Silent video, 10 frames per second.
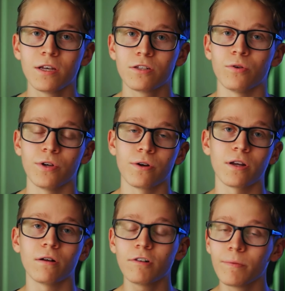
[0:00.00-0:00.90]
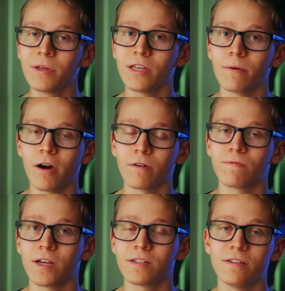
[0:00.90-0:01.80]
so you're going to limit the amount of
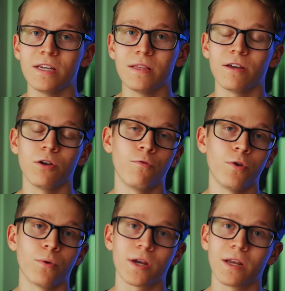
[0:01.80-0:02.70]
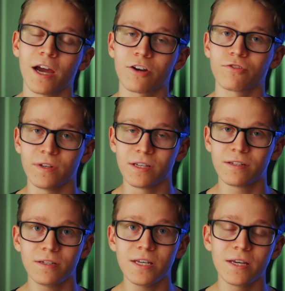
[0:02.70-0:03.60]
that scene that your viewer can actually
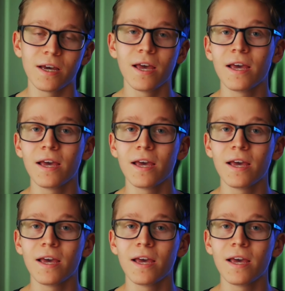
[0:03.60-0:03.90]
see,